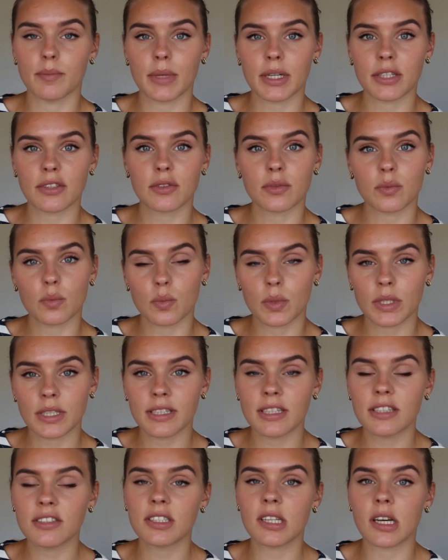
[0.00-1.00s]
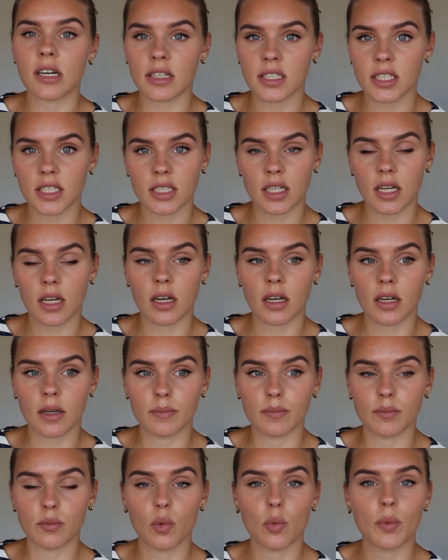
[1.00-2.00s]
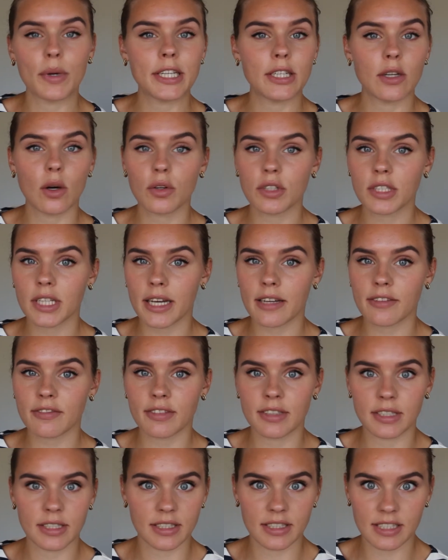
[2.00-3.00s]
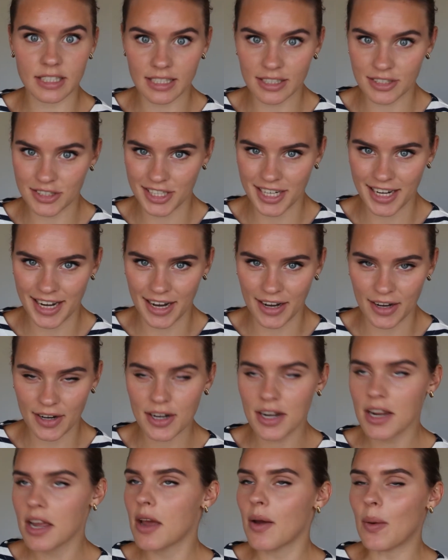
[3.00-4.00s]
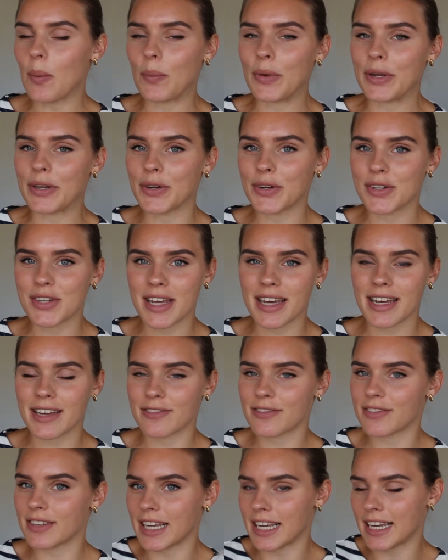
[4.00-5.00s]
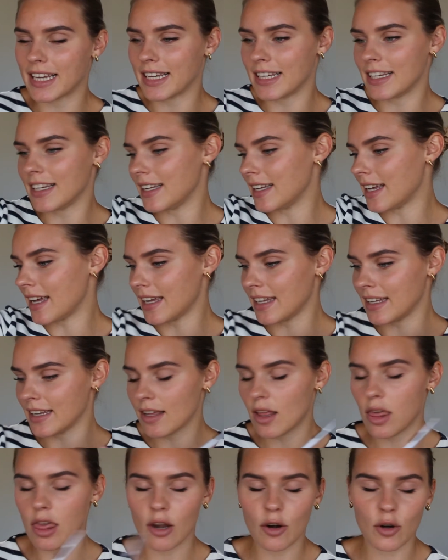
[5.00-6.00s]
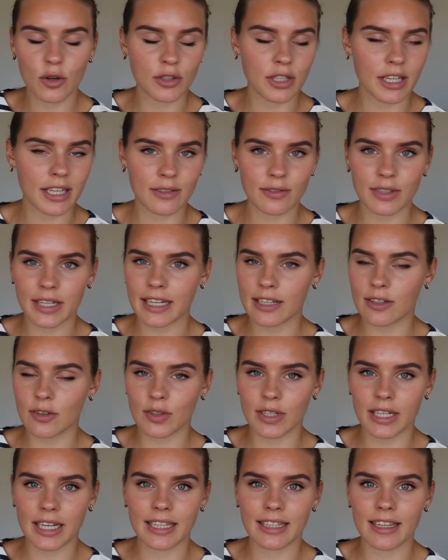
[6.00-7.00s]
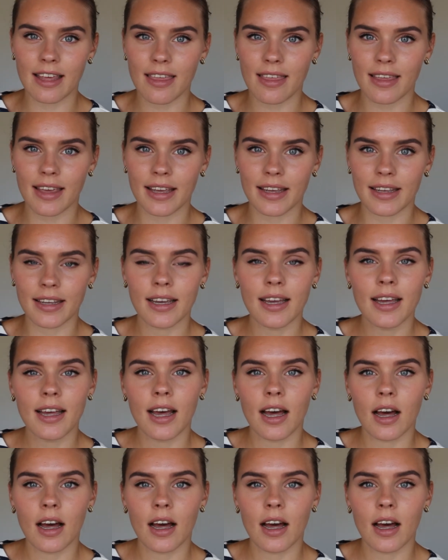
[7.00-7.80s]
But what this does, um, we don't have the chair, we don't have a, a clothing rack or anything.